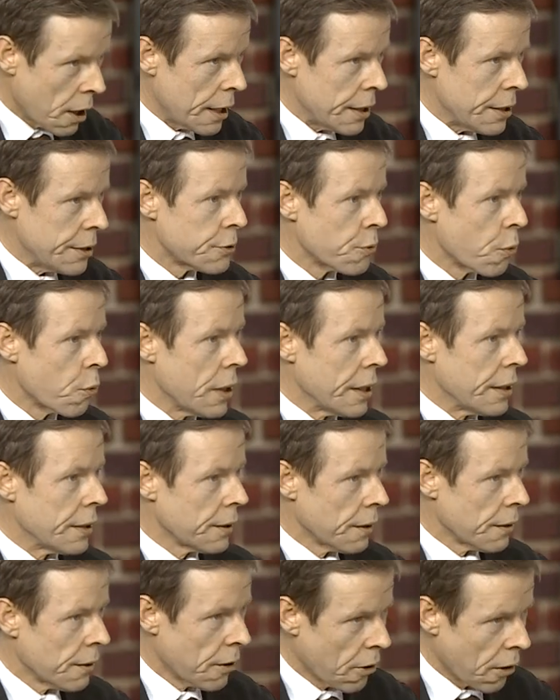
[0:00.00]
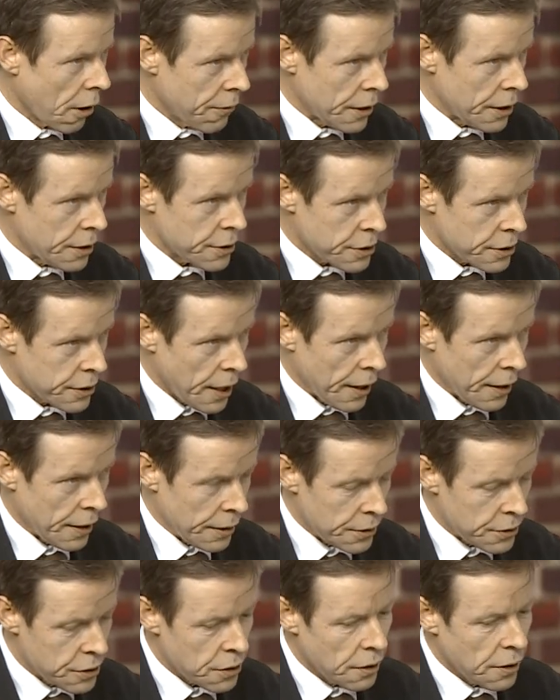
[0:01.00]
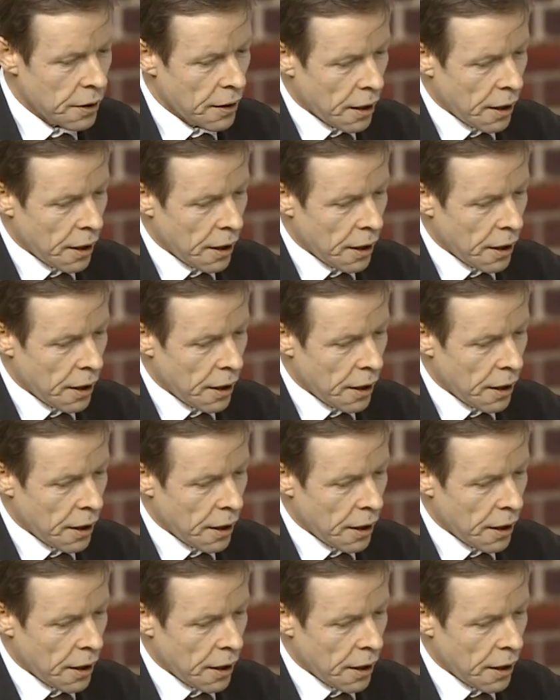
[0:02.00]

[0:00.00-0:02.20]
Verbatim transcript: each week of each stage,